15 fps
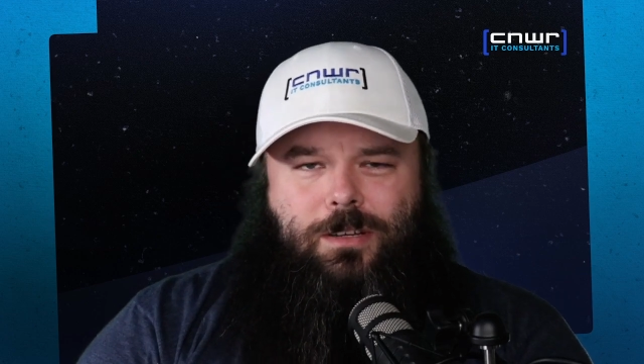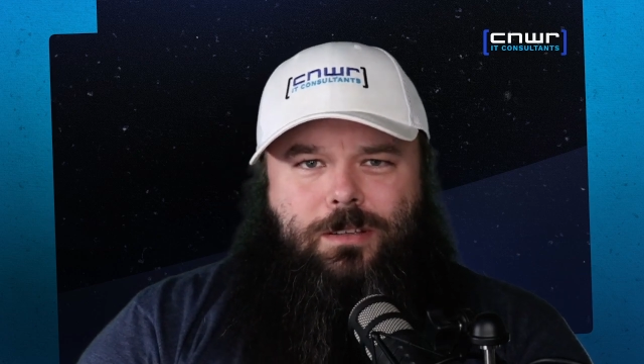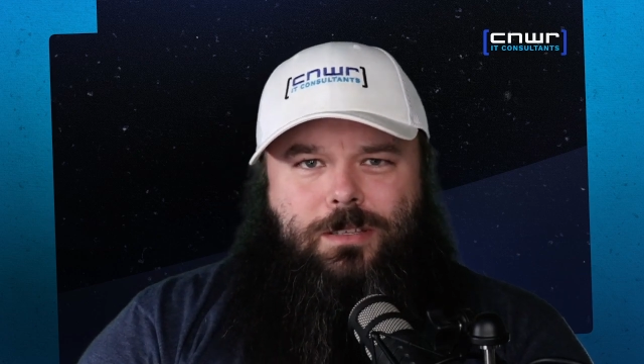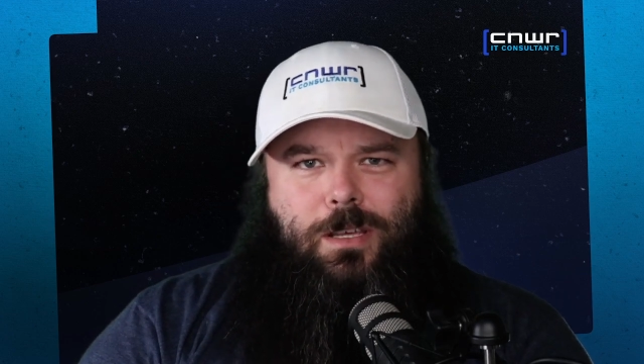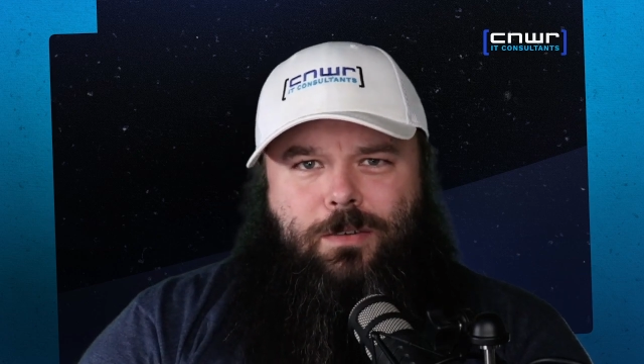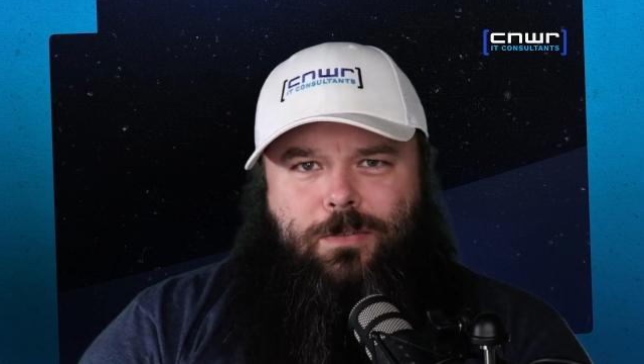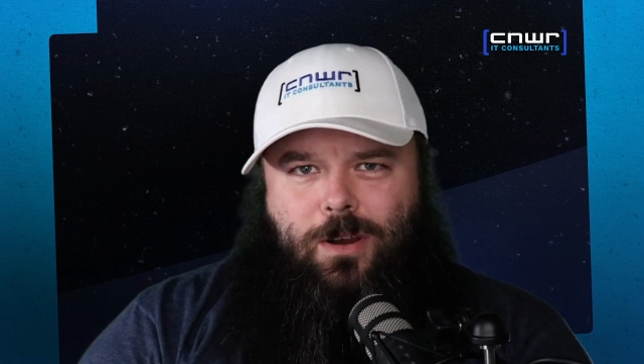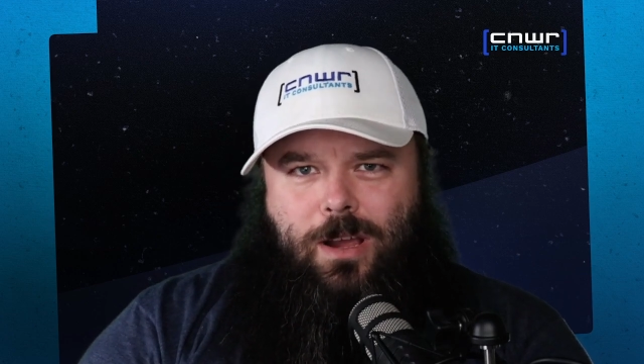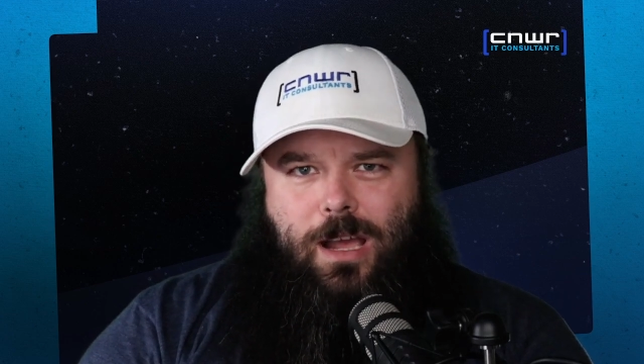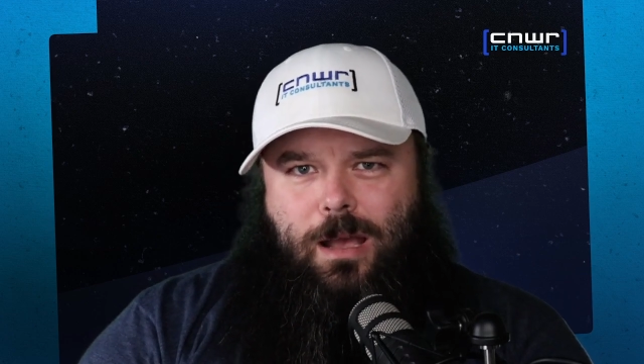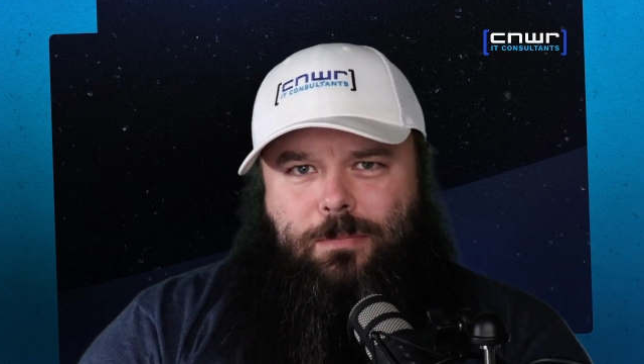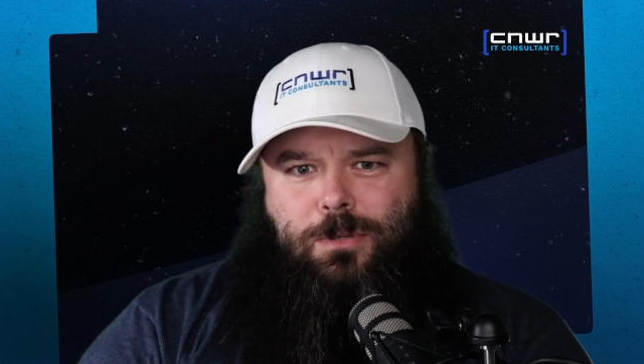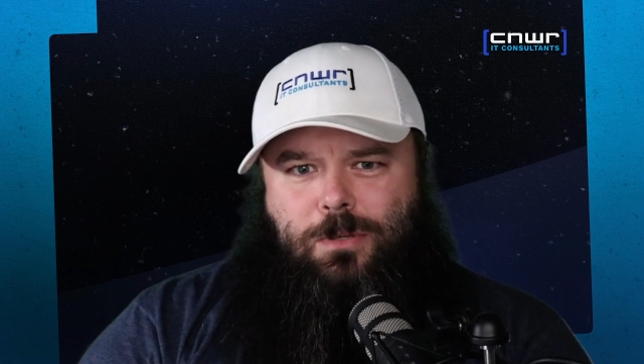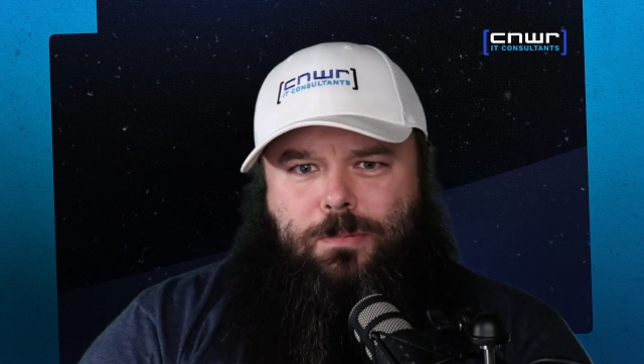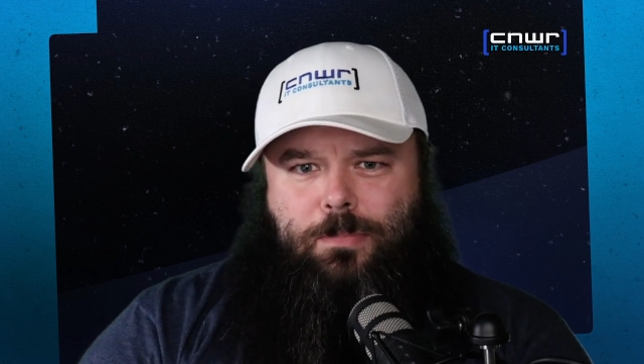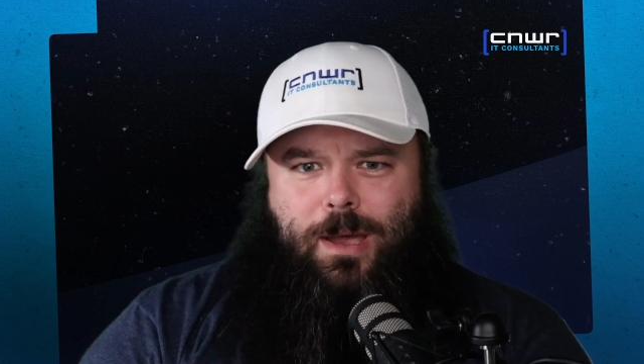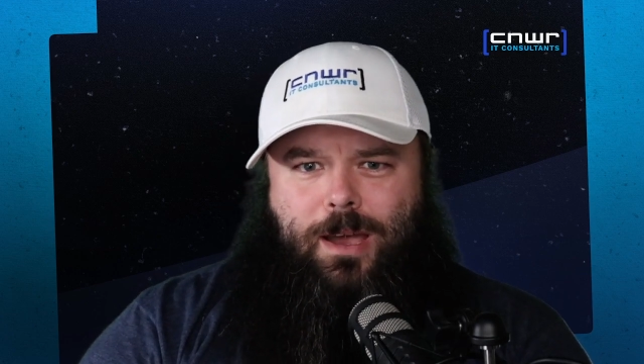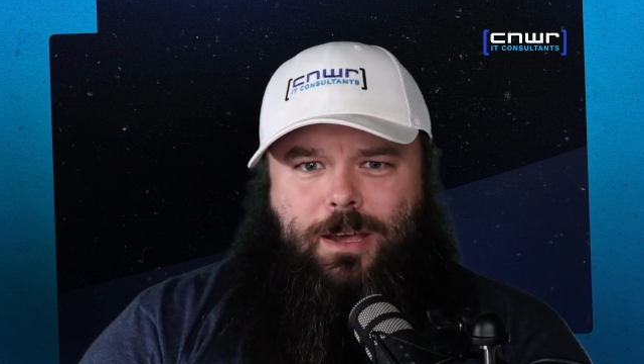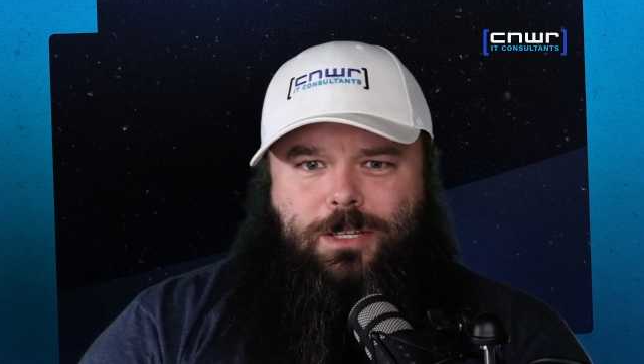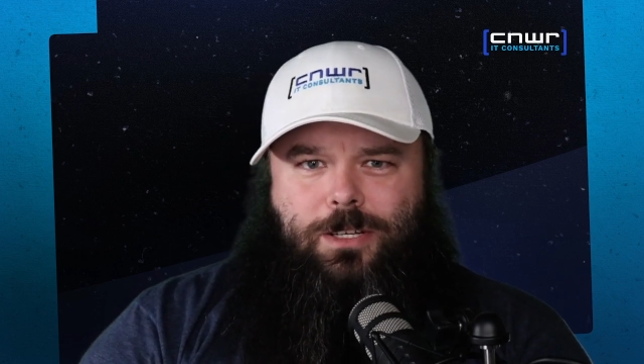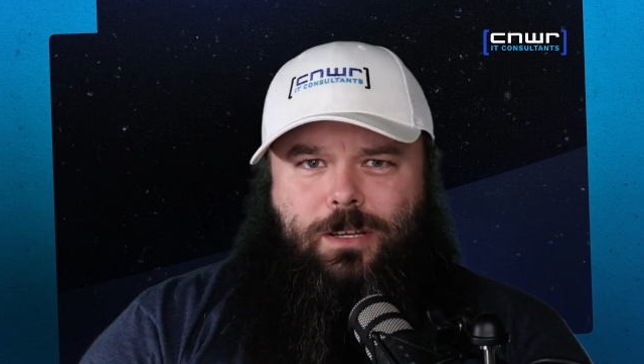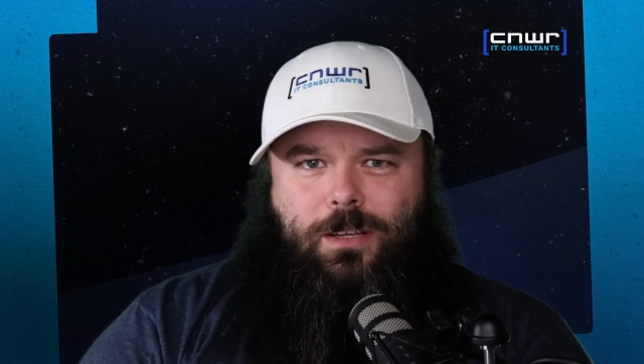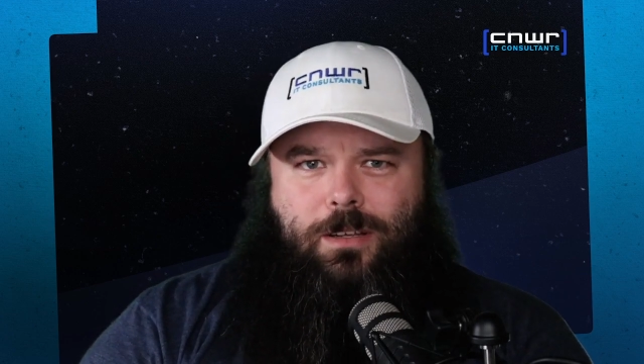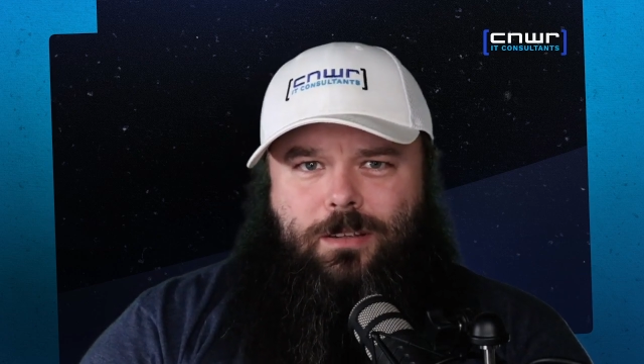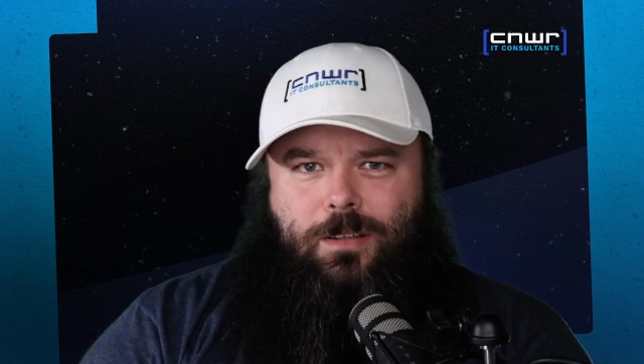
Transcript: see if your apps use Apache.